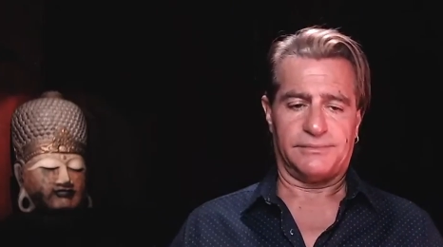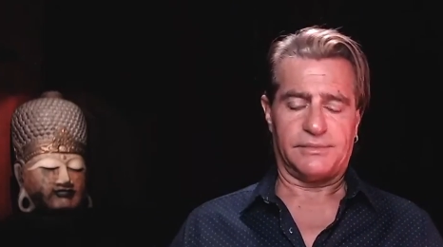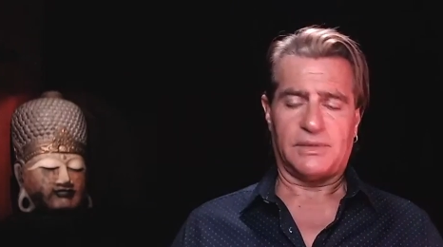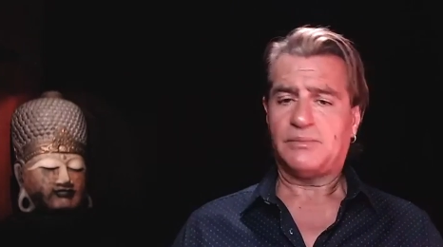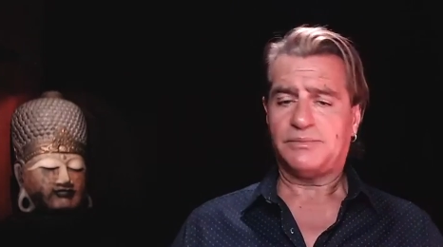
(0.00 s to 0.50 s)

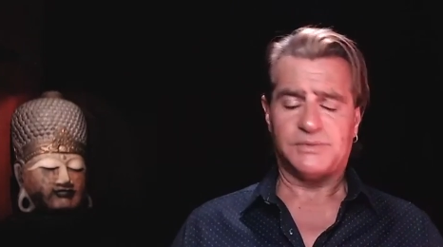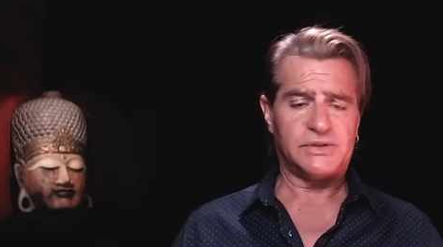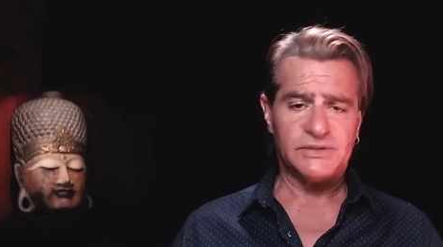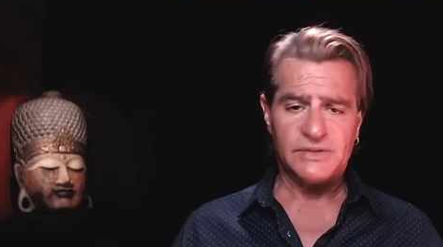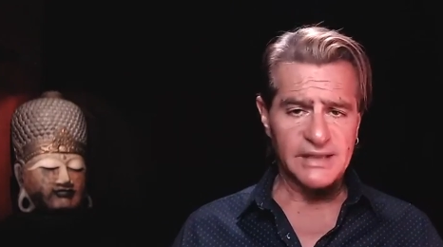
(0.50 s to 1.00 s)
Speaker 1: I'm
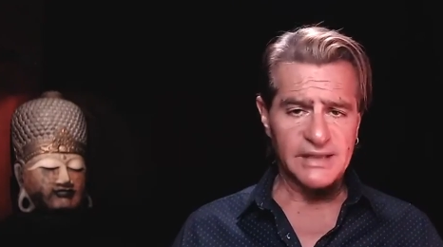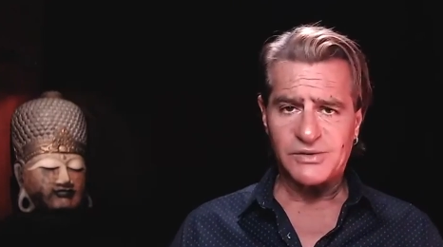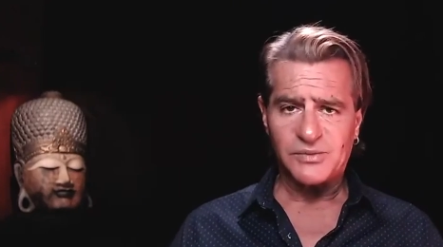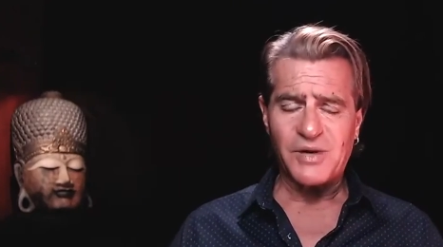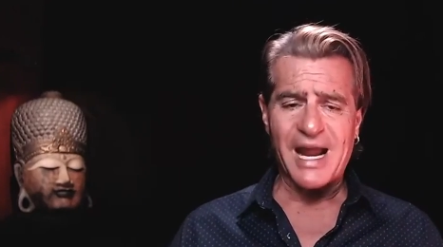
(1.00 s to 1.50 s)
just like
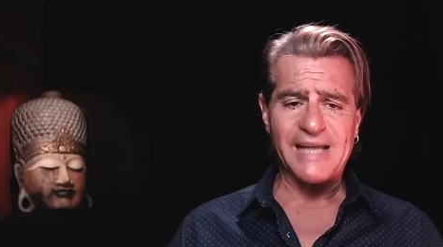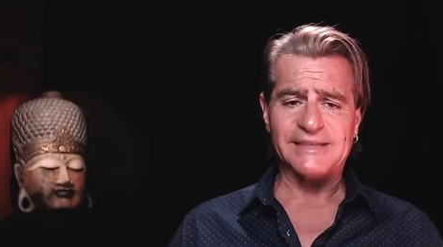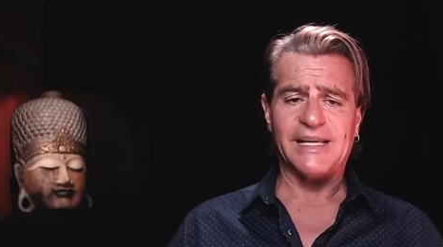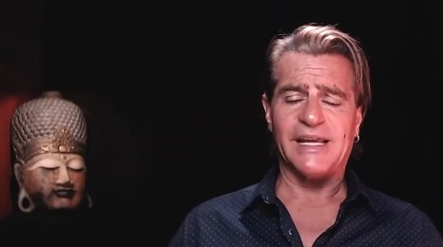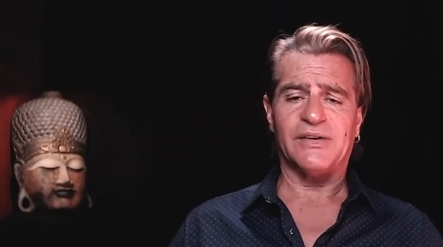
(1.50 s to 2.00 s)

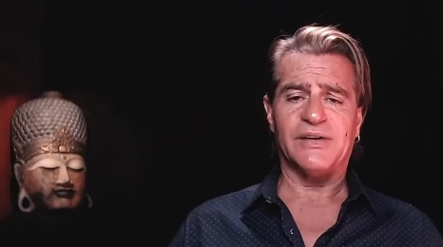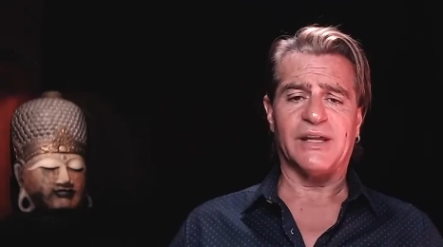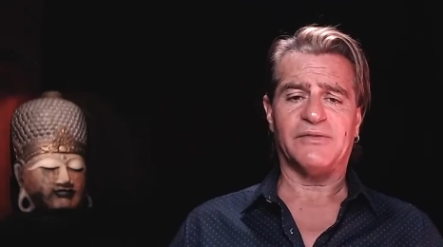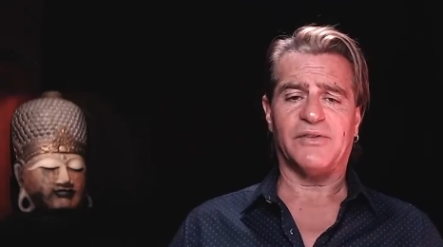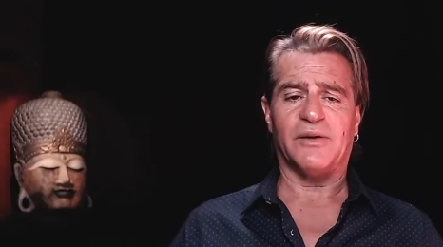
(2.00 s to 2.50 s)
surprised
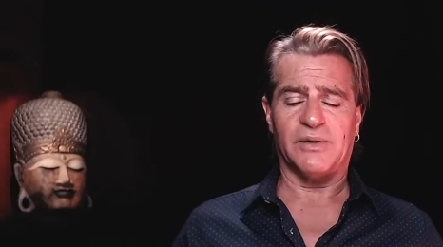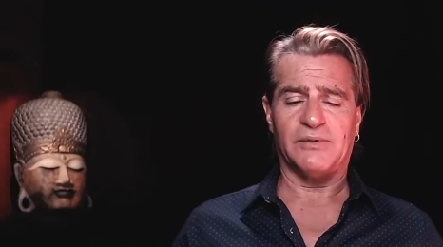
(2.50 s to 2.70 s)
hearing from